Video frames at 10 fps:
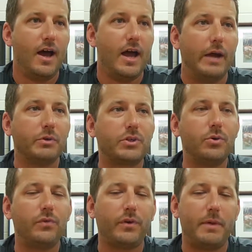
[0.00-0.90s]
It was
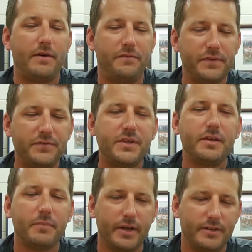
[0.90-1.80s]
cool for about
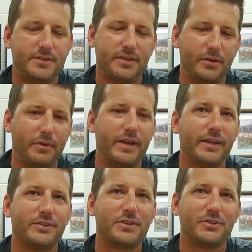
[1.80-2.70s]
15 minutes, and then we
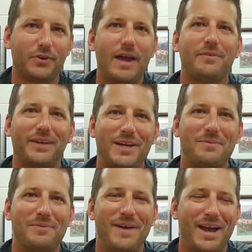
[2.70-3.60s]
hit the traffic
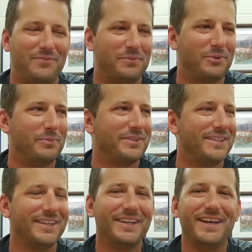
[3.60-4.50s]
back from
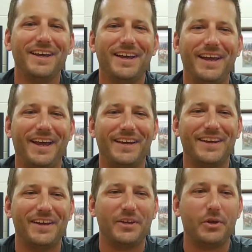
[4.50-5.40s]
Bloomington. And,
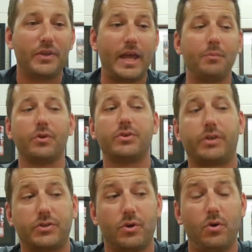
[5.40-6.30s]
the game really
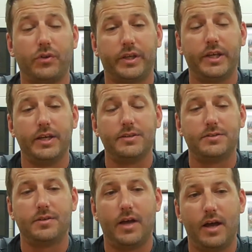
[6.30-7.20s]
took a toll on the
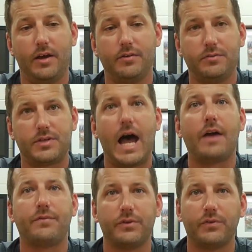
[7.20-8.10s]
kids. It was
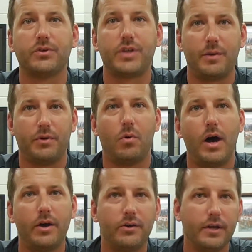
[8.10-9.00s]
hot for the first time in a
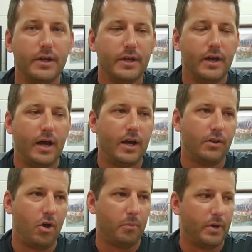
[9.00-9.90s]
while,
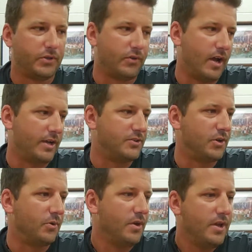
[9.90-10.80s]
long bus ride.
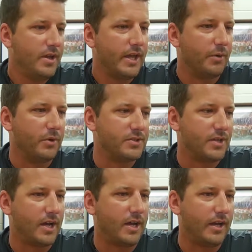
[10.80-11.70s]
So it was
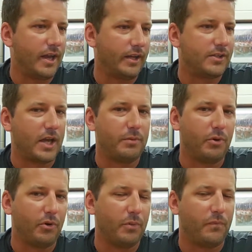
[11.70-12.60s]
an excitable
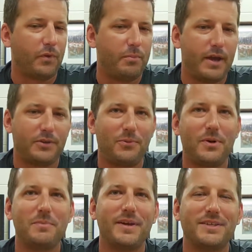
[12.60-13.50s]
group for about
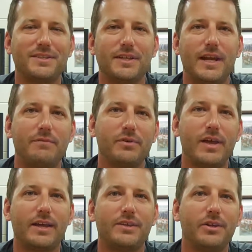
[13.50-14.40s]
20 minutes, and then after
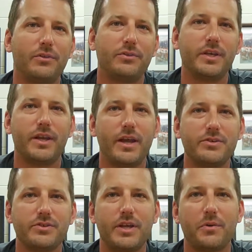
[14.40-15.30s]
that, the
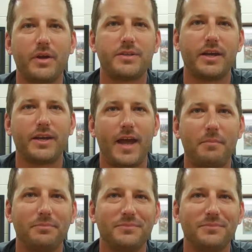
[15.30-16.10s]
teenagers, they were ready to take a nap.